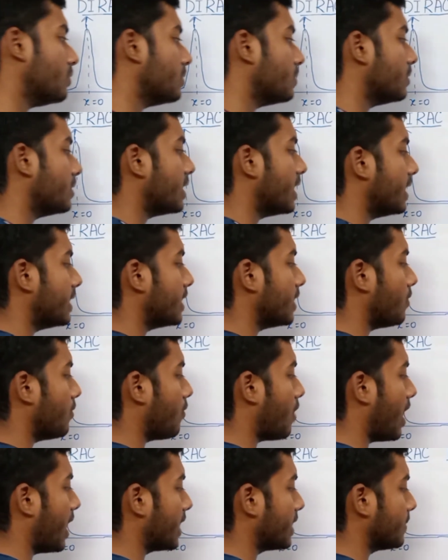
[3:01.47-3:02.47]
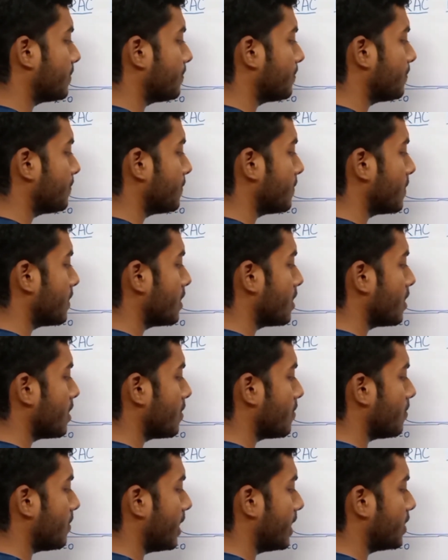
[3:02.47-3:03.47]
we will get 1
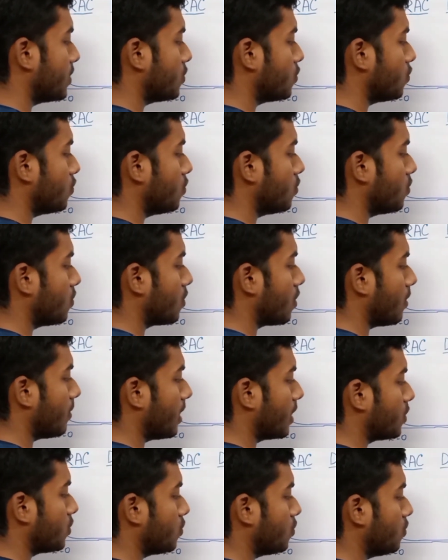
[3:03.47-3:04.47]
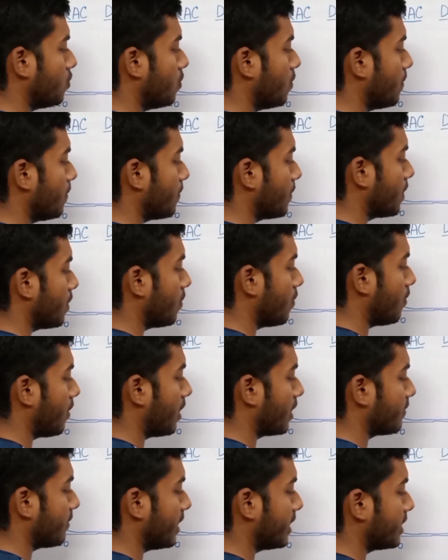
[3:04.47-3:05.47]
by 2 comma 2,
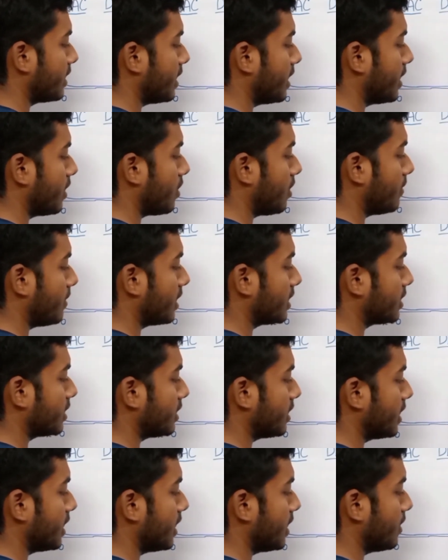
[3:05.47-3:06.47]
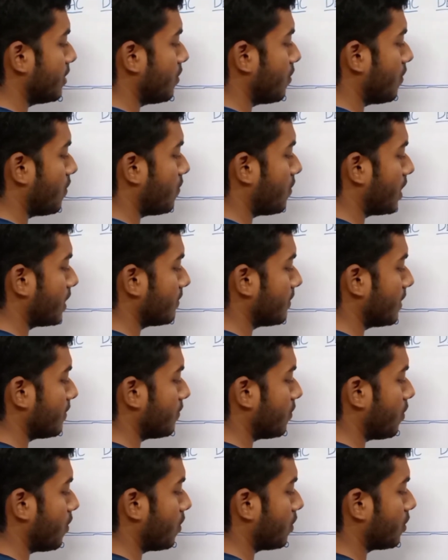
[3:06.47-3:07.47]
1 by 3 comma 3, 1 by
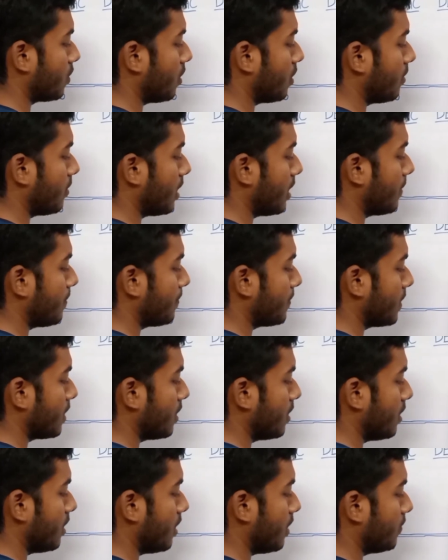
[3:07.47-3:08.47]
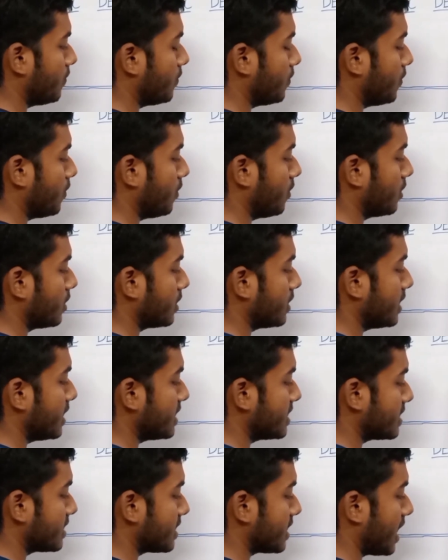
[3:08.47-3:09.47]
4 comma 4,
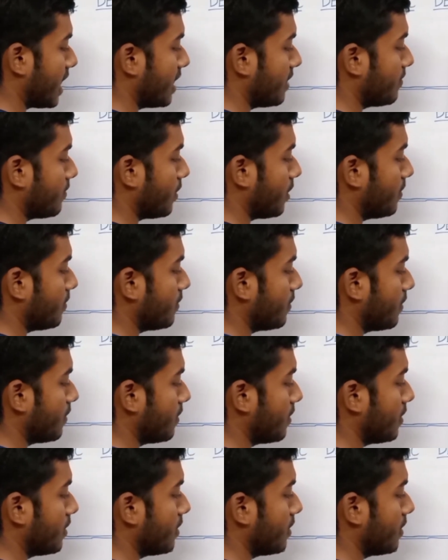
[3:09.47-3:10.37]
this type of